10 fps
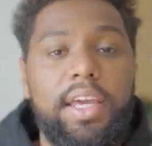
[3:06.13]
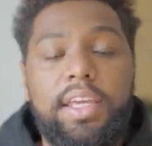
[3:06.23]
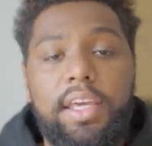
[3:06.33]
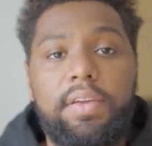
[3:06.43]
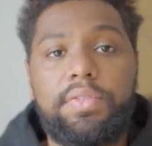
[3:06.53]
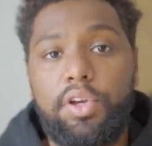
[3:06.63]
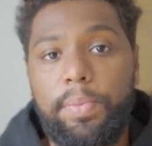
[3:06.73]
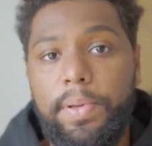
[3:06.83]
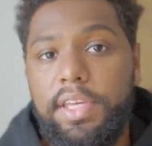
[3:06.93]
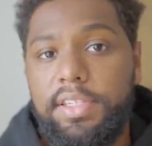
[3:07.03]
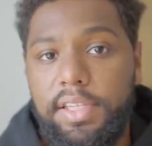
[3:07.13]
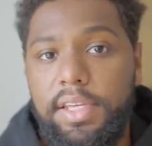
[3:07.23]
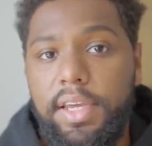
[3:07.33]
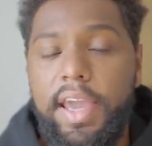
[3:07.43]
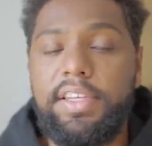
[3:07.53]
It gives your
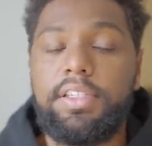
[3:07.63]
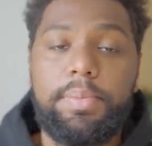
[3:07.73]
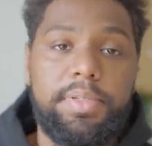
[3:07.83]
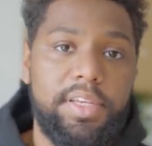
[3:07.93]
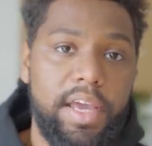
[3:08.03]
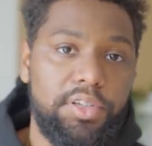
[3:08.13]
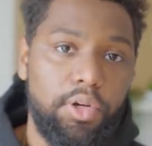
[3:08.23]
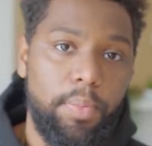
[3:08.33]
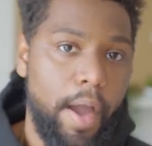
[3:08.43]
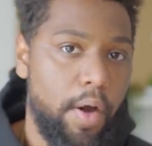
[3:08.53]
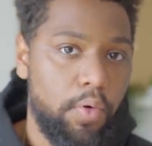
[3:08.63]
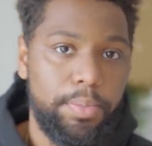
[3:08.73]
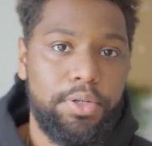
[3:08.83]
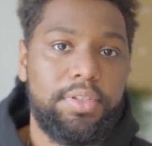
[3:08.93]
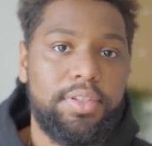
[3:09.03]
PC a substantial power
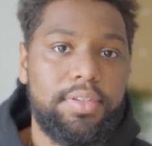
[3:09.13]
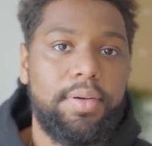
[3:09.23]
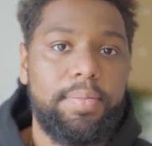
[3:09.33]
boost.